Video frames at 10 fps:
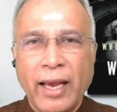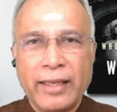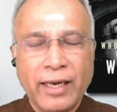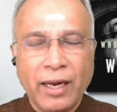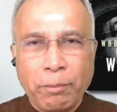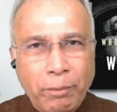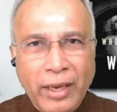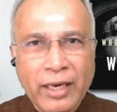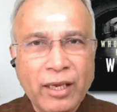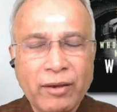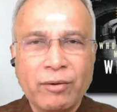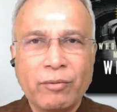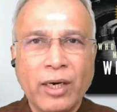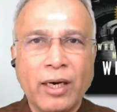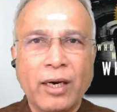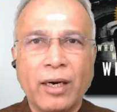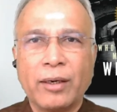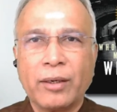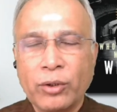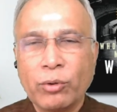And there are many
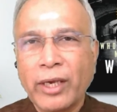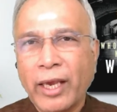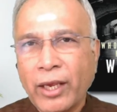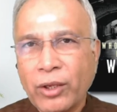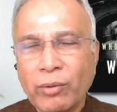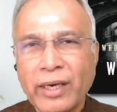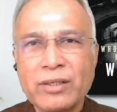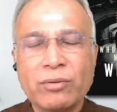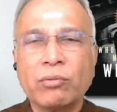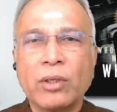UK, US